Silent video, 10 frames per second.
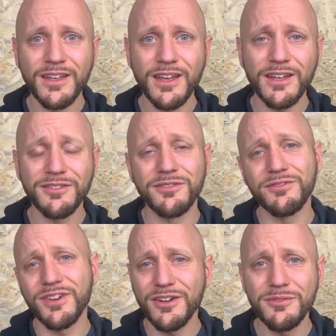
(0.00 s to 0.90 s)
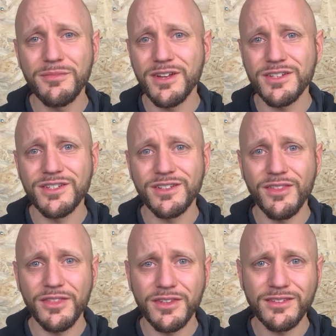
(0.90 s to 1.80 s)
And very much
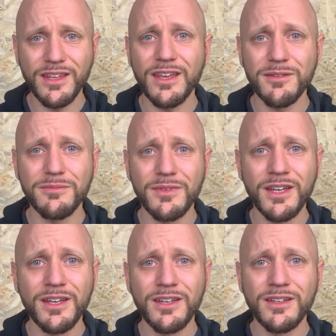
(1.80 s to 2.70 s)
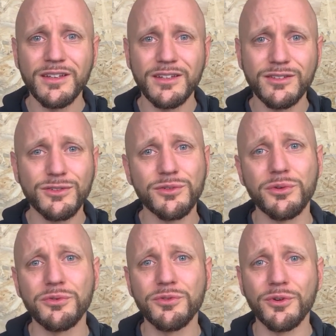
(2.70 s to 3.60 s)
the same is
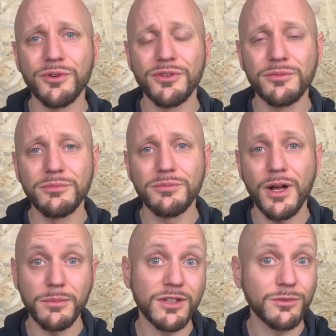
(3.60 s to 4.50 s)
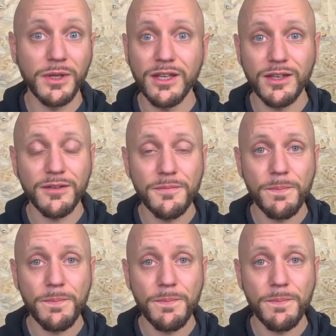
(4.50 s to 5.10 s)
true for public speaking.